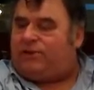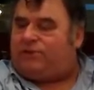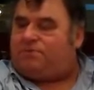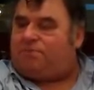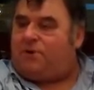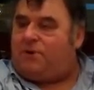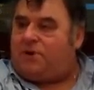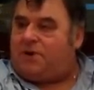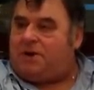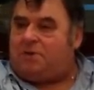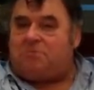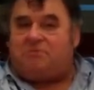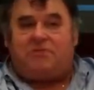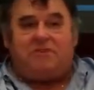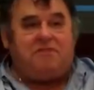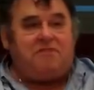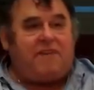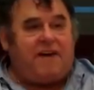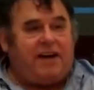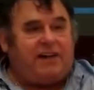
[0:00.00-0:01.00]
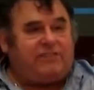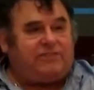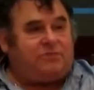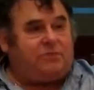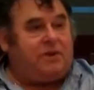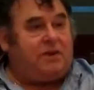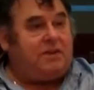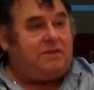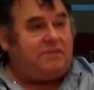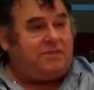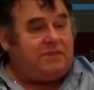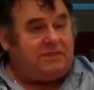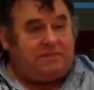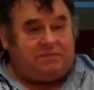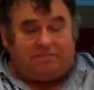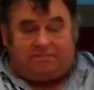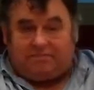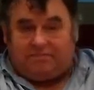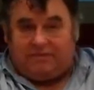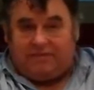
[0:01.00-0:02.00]
plasmodium vivax, whatever.
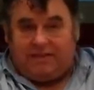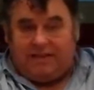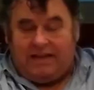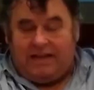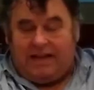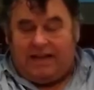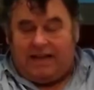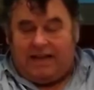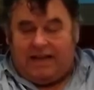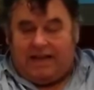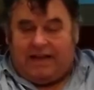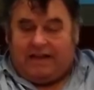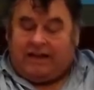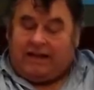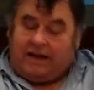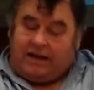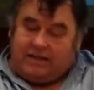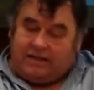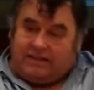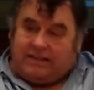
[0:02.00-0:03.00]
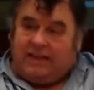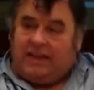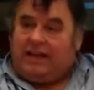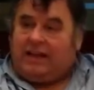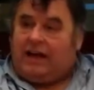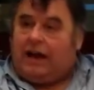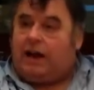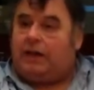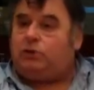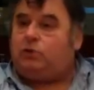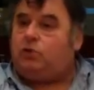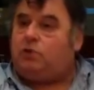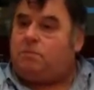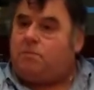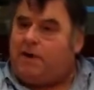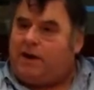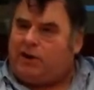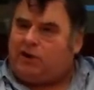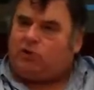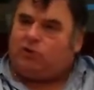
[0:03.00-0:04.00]
Got to, got to do
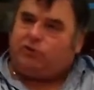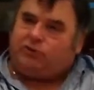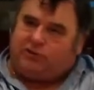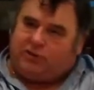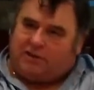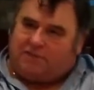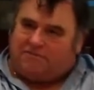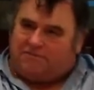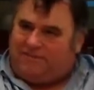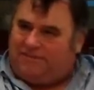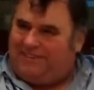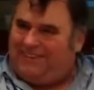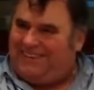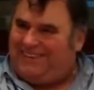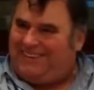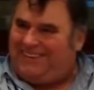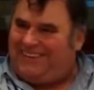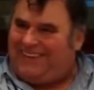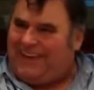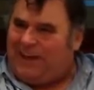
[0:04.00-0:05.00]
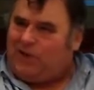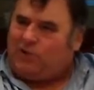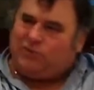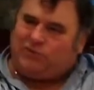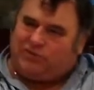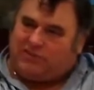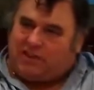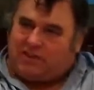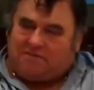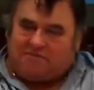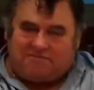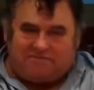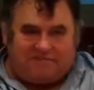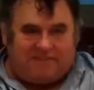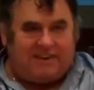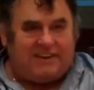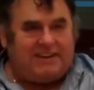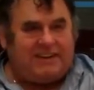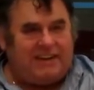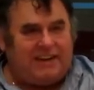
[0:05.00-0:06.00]
the medical stuff, health
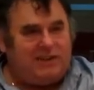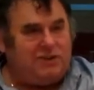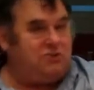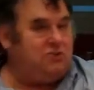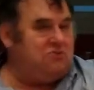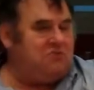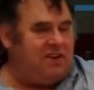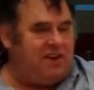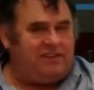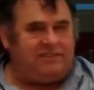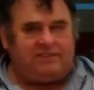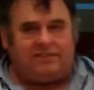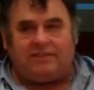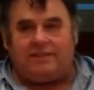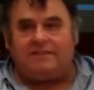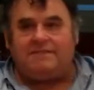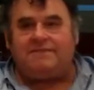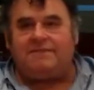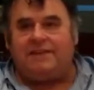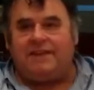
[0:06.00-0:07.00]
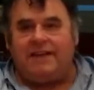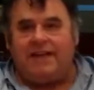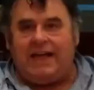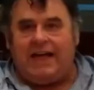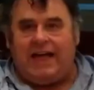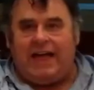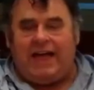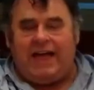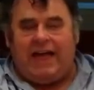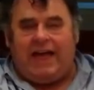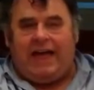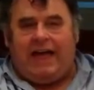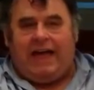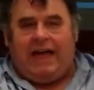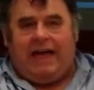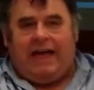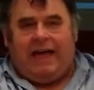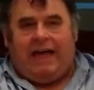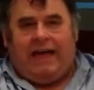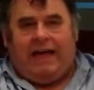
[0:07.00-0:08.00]
stuff, right? Got to do that stuff.
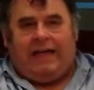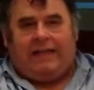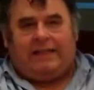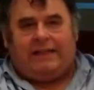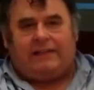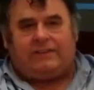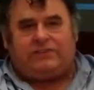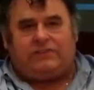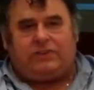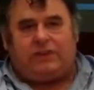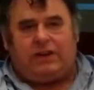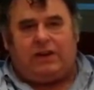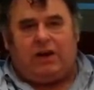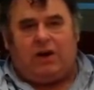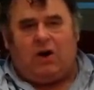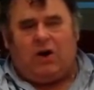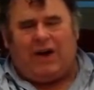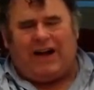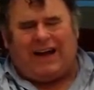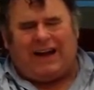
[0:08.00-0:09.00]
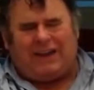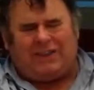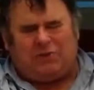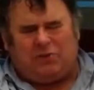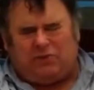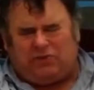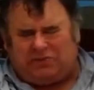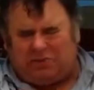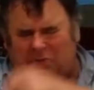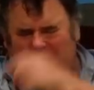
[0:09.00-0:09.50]
Let's say, oh, I got to do